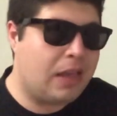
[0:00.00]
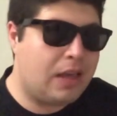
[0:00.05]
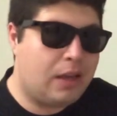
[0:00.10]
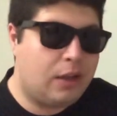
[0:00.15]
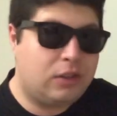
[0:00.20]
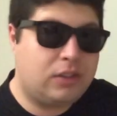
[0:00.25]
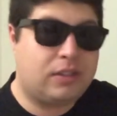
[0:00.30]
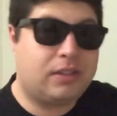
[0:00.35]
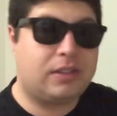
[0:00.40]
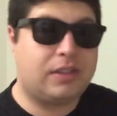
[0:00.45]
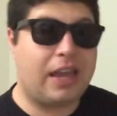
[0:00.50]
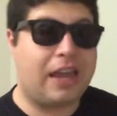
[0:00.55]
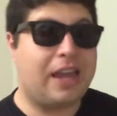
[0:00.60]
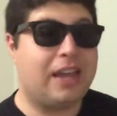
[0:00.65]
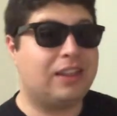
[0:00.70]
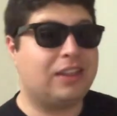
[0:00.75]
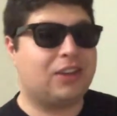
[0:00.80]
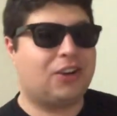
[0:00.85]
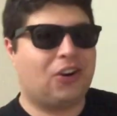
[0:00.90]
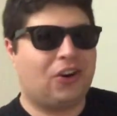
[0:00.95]

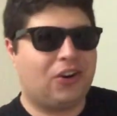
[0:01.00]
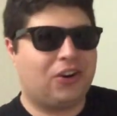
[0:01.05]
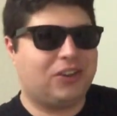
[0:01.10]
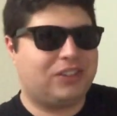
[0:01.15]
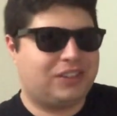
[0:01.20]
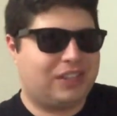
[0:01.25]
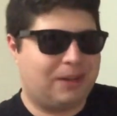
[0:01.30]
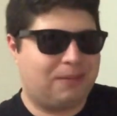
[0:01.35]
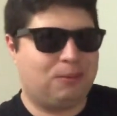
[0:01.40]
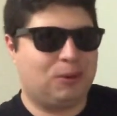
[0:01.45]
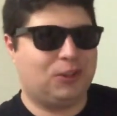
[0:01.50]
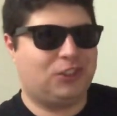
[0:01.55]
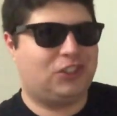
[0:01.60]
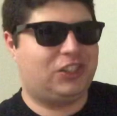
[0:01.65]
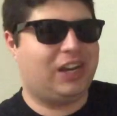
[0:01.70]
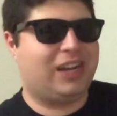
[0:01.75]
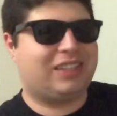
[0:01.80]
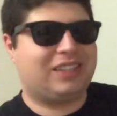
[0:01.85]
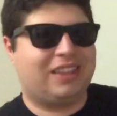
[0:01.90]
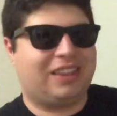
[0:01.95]
scan the cards and
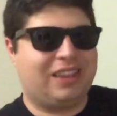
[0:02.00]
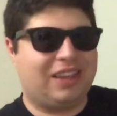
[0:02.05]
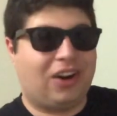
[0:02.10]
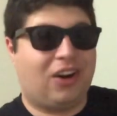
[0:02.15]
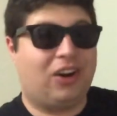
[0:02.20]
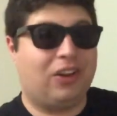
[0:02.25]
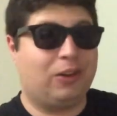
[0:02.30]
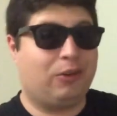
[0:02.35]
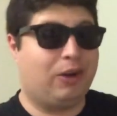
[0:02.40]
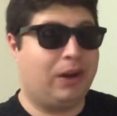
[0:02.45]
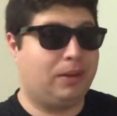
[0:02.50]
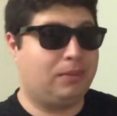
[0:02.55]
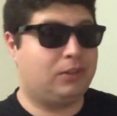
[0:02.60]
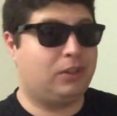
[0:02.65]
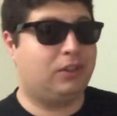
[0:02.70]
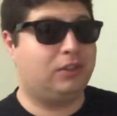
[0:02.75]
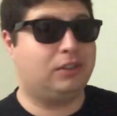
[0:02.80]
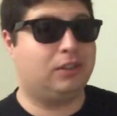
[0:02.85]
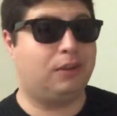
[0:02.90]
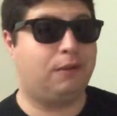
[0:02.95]
project the holograms
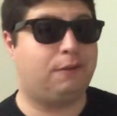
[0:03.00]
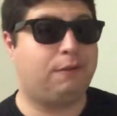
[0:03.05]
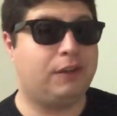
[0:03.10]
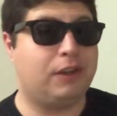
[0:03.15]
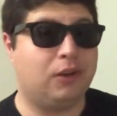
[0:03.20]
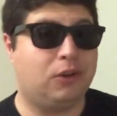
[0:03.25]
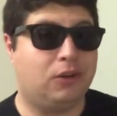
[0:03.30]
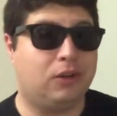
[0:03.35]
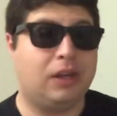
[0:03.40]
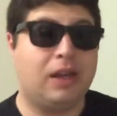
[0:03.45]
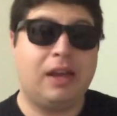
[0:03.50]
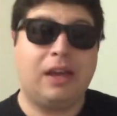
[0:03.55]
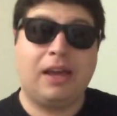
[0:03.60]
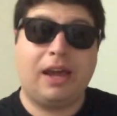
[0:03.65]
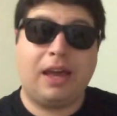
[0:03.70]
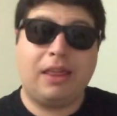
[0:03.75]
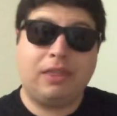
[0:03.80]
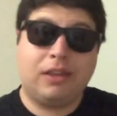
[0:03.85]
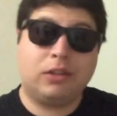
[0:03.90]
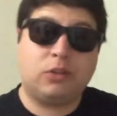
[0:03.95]
onto the field.
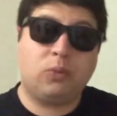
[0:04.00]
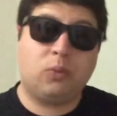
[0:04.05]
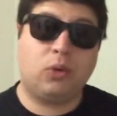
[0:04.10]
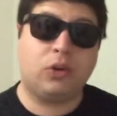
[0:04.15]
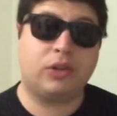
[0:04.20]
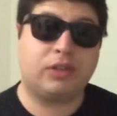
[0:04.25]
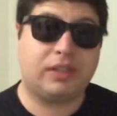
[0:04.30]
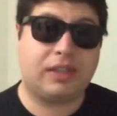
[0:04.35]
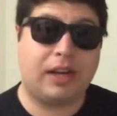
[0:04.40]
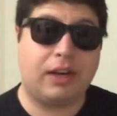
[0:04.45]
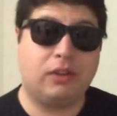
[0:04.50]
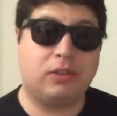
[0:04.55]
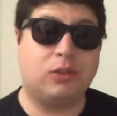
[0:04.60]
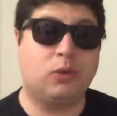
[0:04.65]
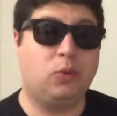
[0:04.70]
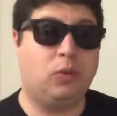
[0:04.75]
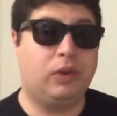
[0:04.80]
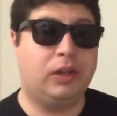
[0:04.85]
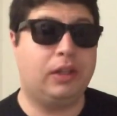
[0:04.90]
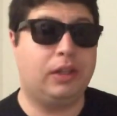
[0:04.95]
And this works out
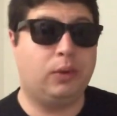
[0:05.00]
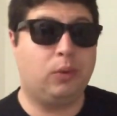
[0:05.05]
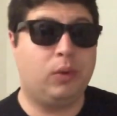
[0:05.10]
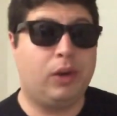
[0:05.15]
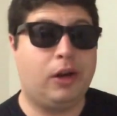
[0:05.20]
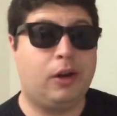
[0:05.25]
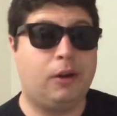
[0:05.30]
really well